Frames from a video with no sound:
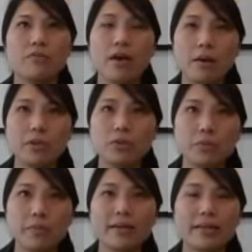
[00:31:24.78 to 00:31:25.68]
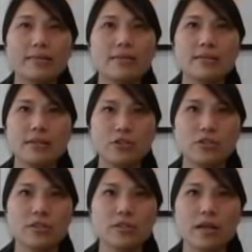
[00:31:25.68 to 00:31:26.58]
the family would make that
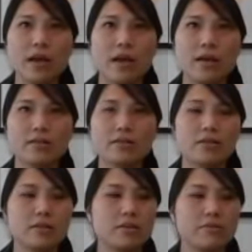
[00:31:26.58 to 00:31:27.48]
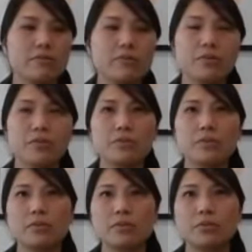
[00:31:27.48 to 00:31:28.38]
decision and the
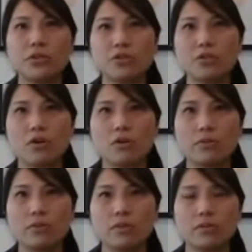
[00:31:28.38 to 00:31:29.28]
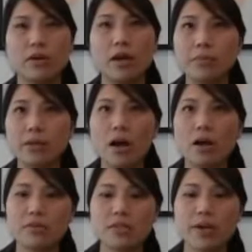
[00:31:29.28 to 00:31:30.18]
wishes of the family
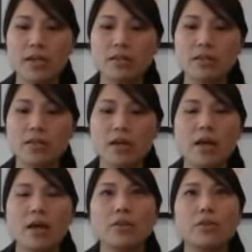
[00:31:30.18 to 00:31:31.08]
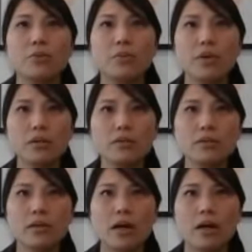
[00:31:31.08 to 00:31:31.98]
are respected. The
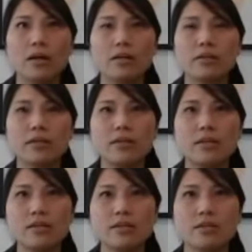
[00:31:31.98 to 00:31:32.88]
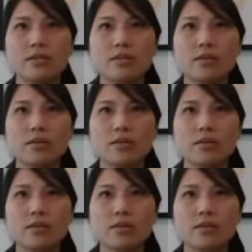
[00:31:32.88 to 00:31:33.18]
will is